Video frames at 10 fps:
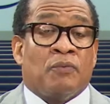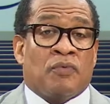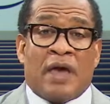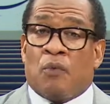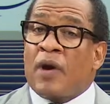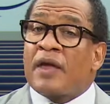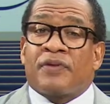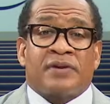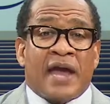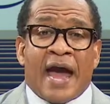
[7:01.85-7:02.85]
Now,
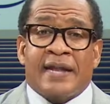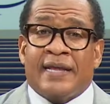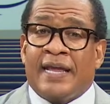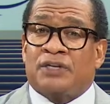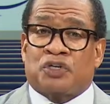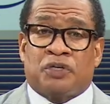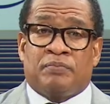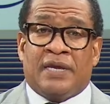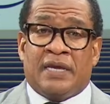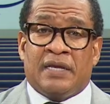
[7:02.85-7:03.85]
whether or not it
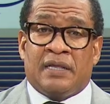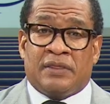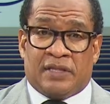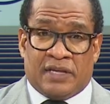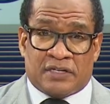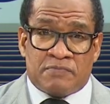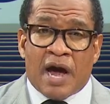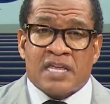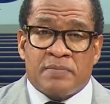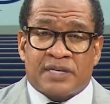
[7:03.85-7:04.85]
should be, th these
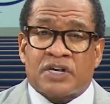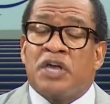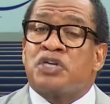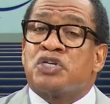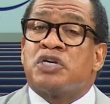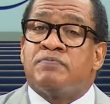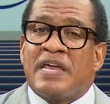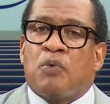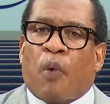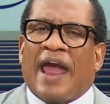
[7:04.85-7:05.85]
monuments should
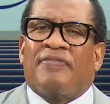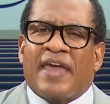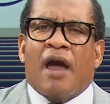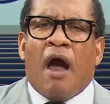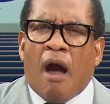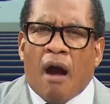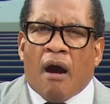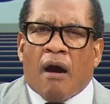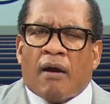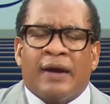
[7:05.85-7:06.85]
be where they
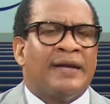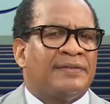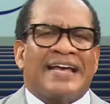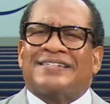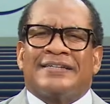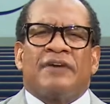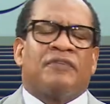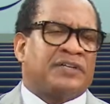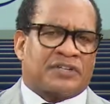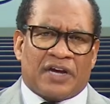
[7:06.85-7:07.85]
are that's a
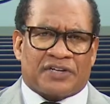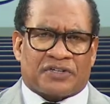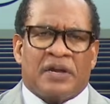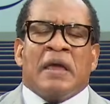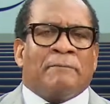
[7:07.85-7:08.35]
different discussion.